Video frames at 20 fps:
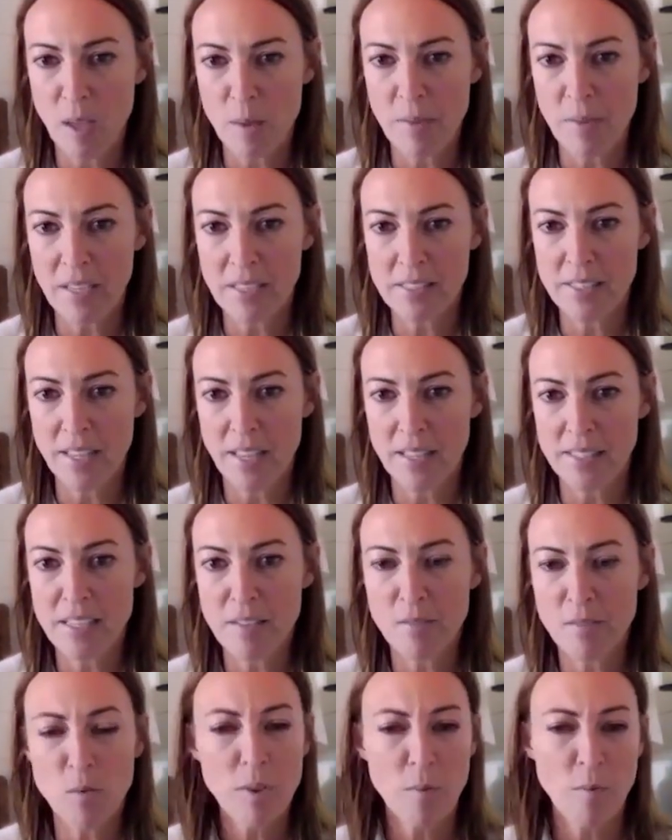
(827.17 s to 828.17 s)
if that makes
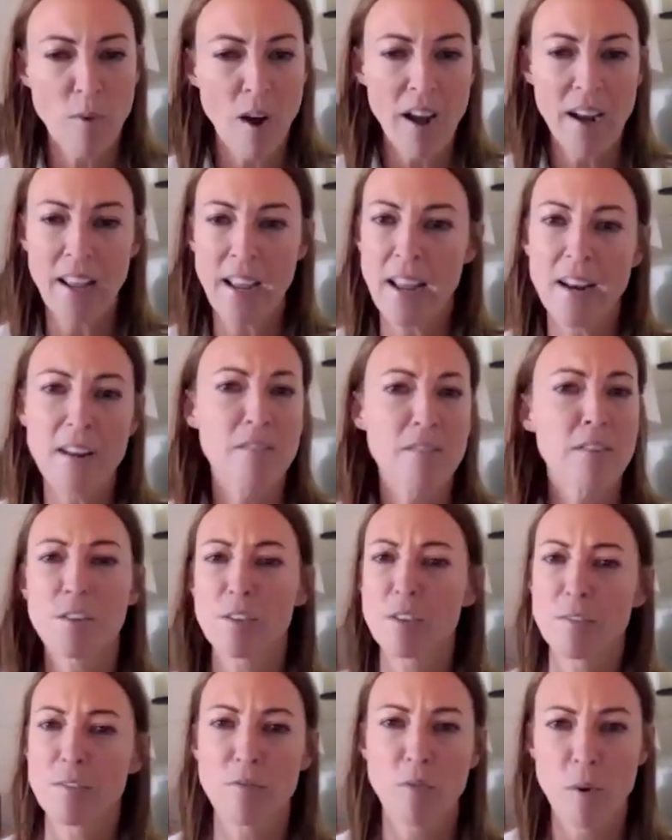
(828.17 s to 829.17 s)
sense. Even with writing, I never
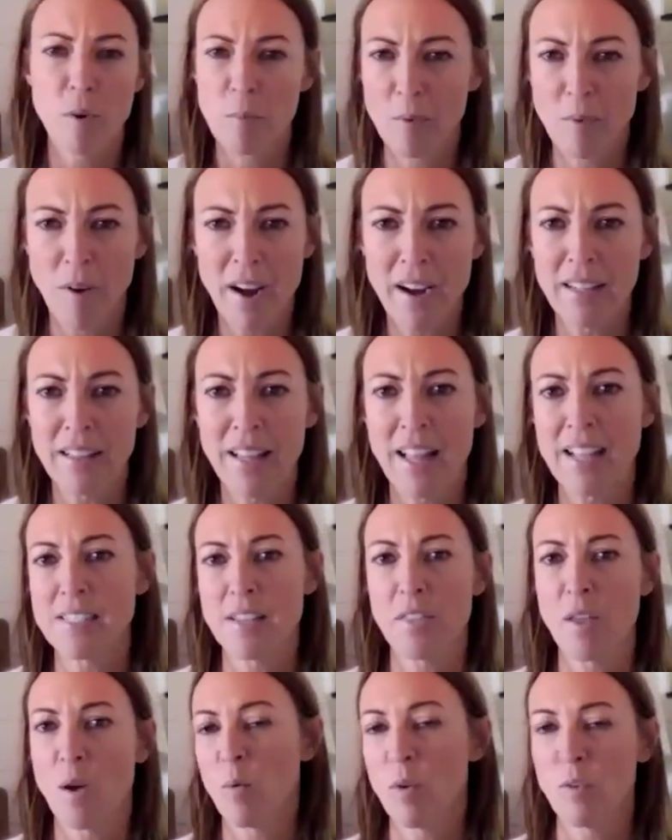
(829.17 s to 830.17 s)
took a formal writing
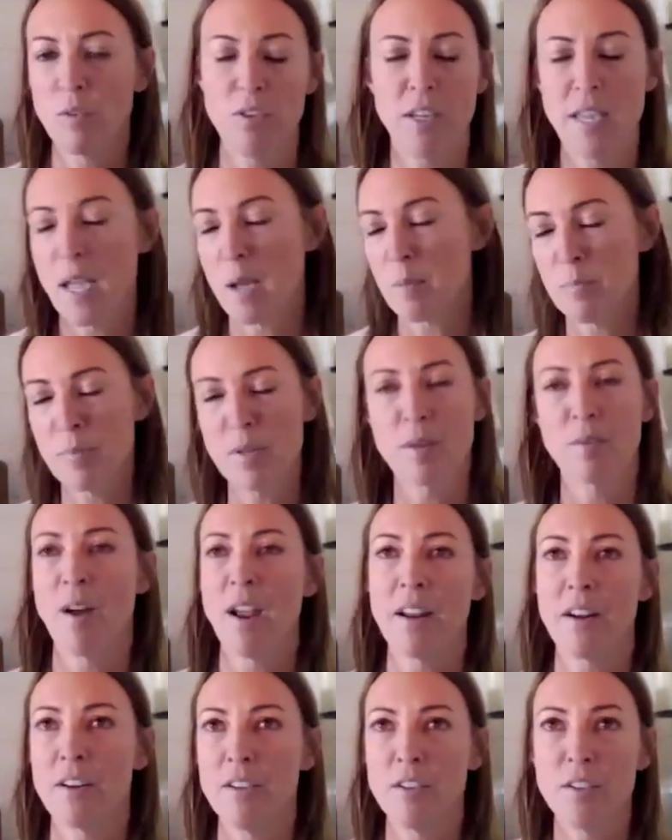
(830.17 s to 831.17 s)
class. I thought, well, you can't be a
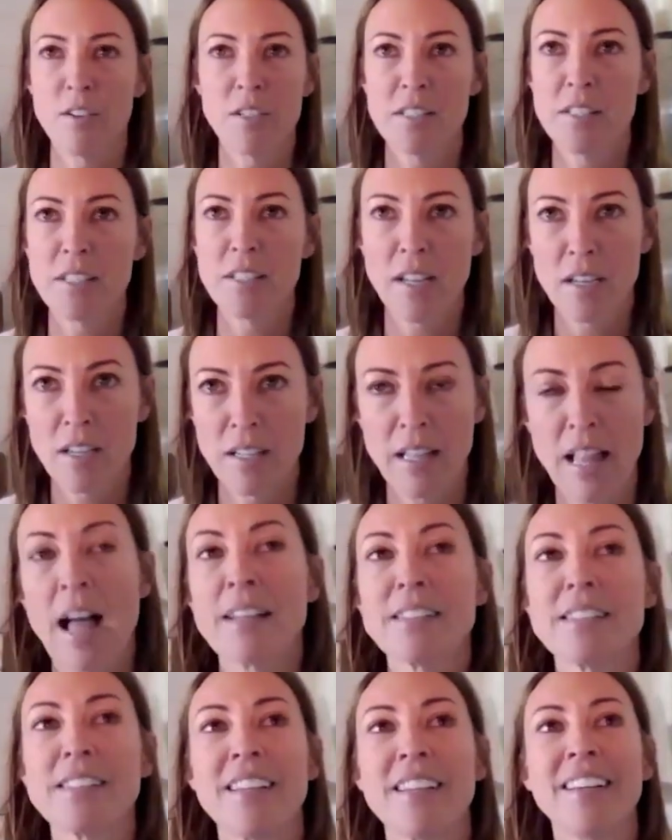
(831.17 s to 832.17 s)
writer. You didn't take a
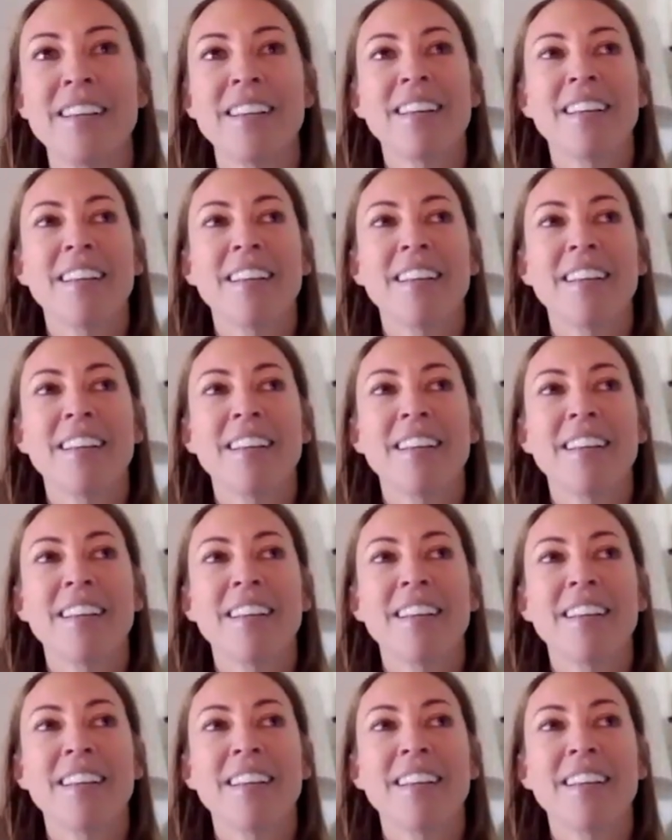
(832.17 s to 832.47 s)
class.